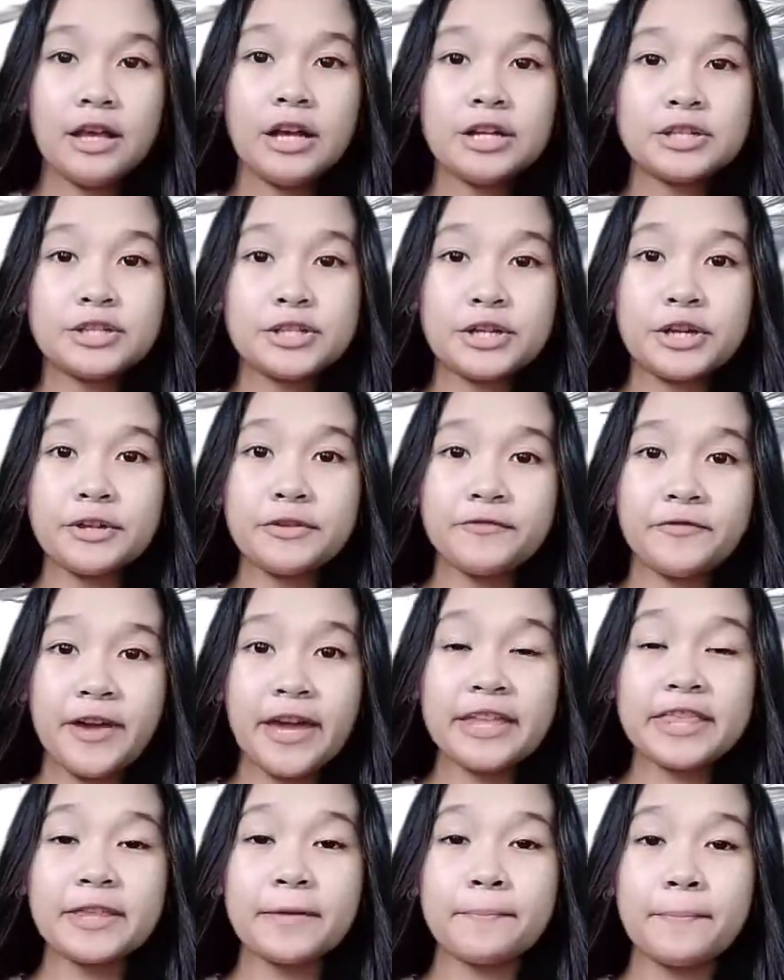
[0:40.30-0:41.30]
To
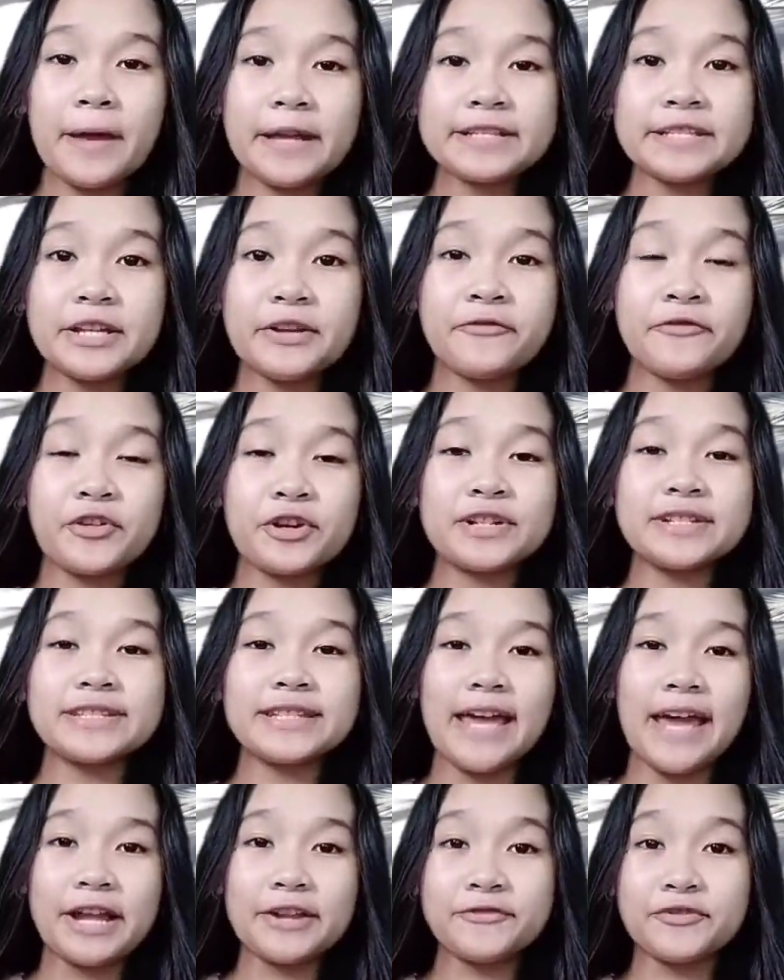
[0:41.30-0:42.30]
convey the basic
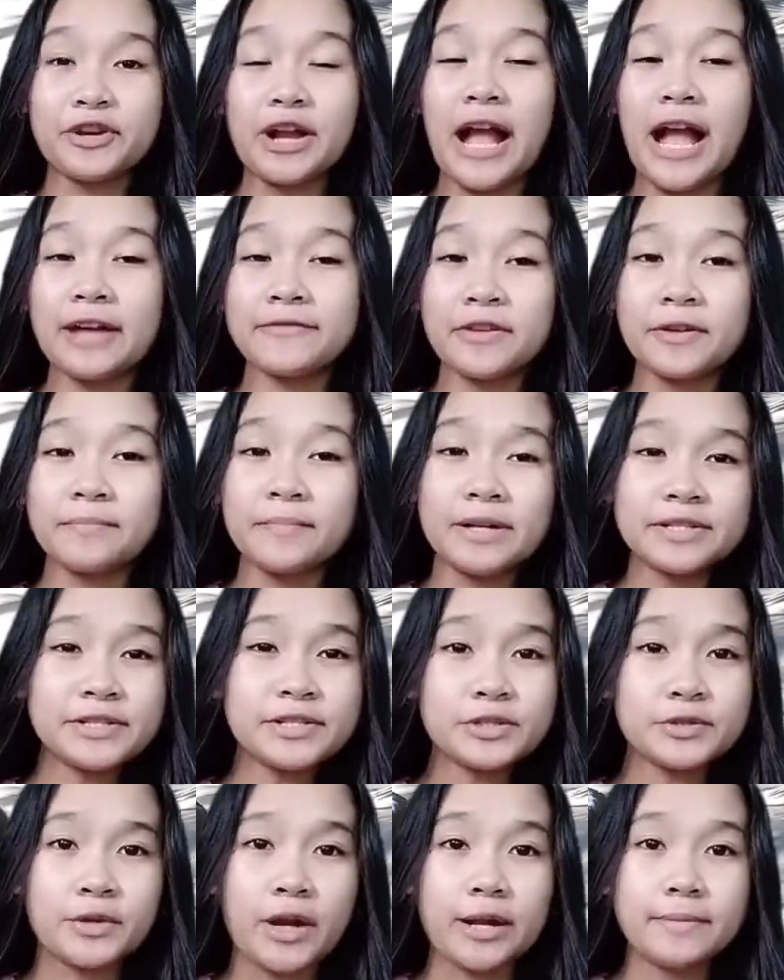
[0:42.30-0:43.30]
first aid for having
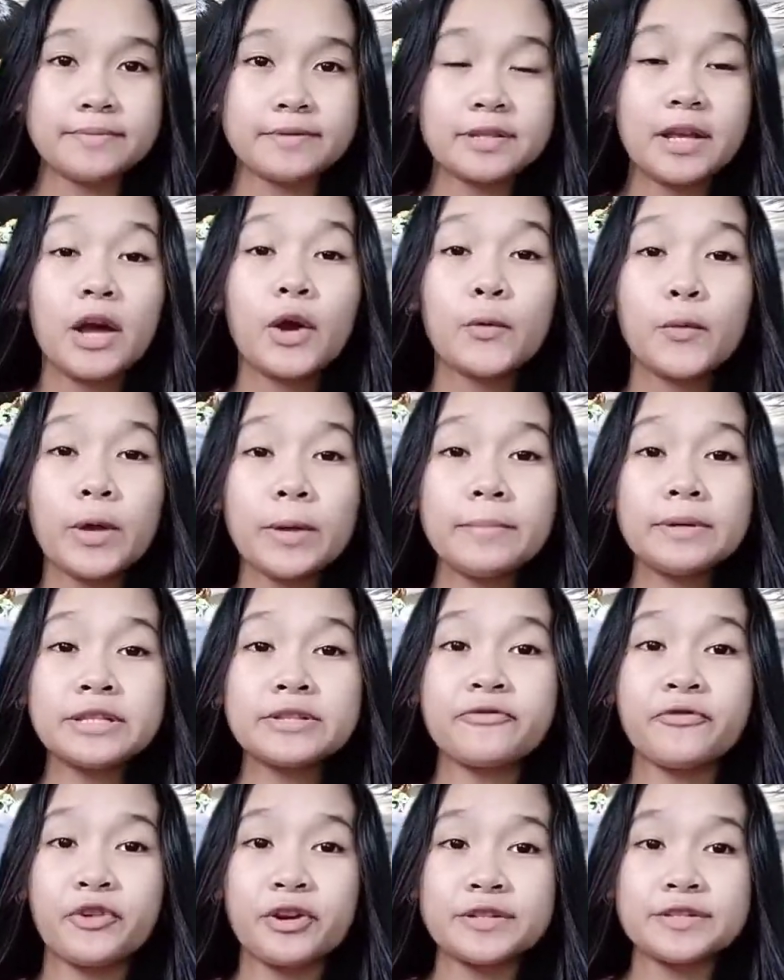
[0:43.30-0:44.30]
muscle cramps, we
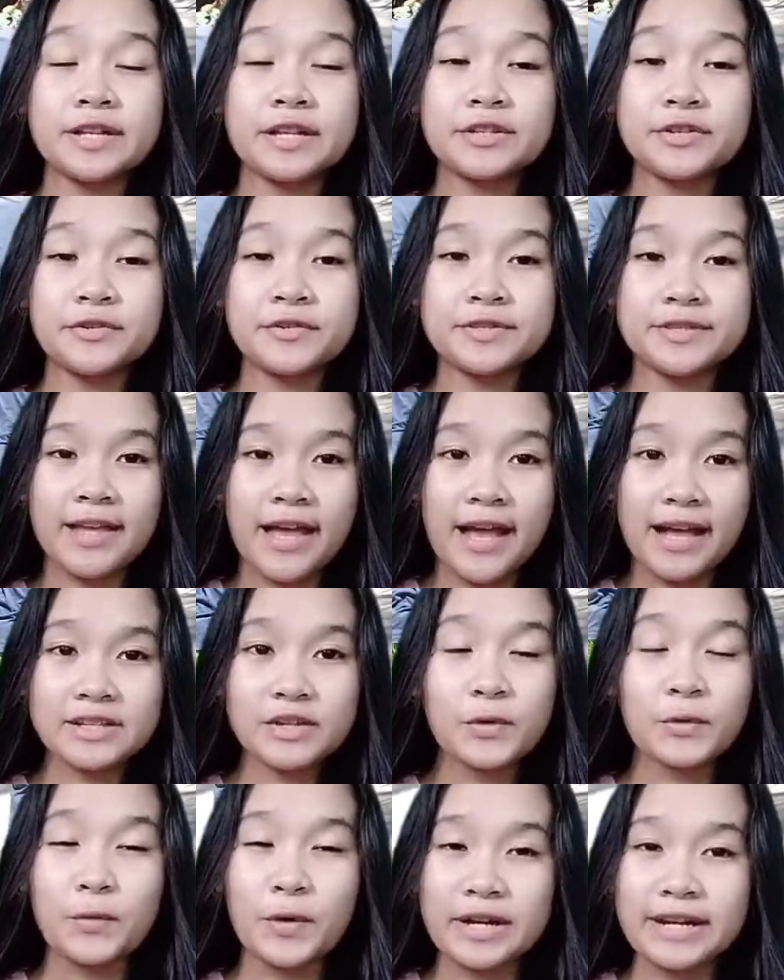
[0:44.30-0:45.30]
must first
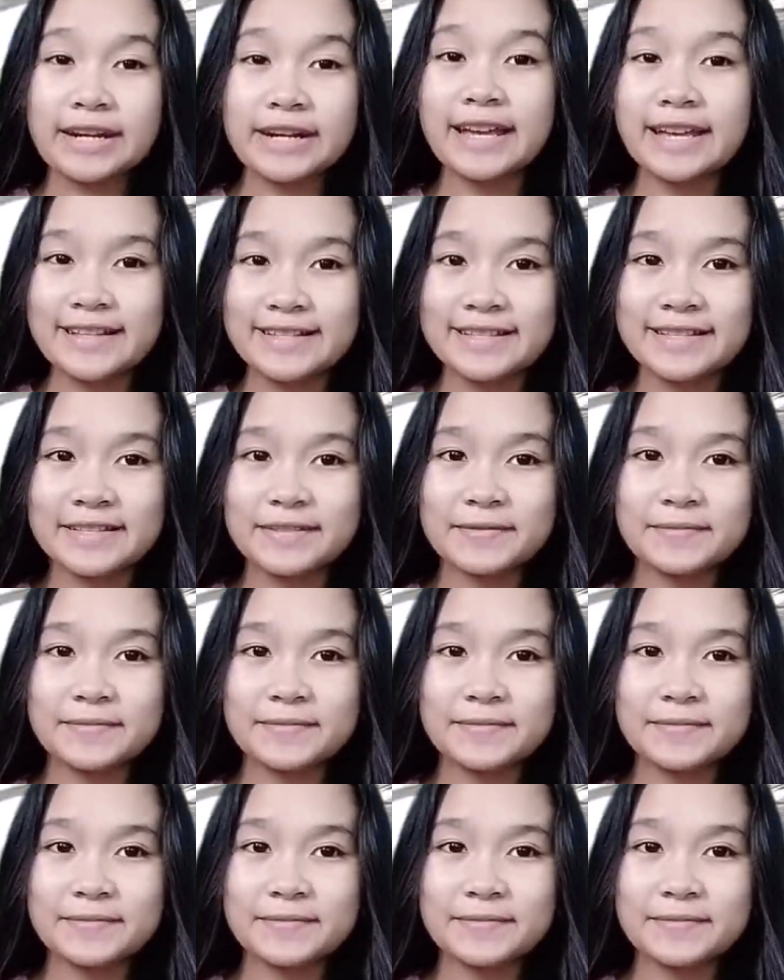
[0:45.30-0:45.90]
understand what it is.